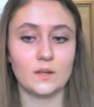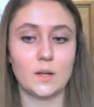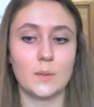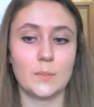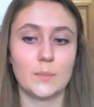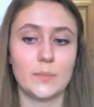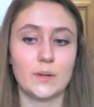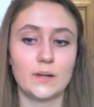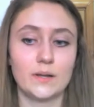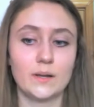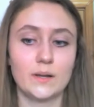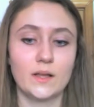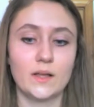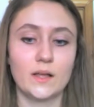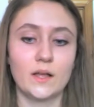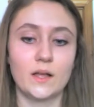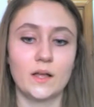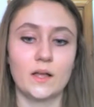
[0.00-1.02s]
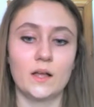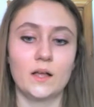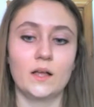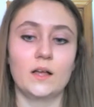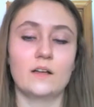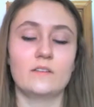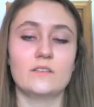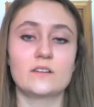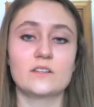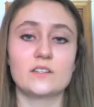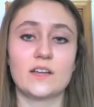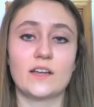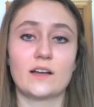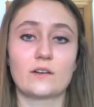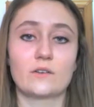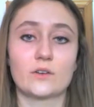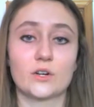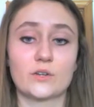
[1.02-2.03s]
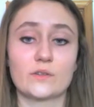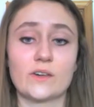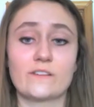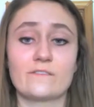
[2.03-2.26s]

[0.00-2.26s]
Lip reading: But eventually I outgrew that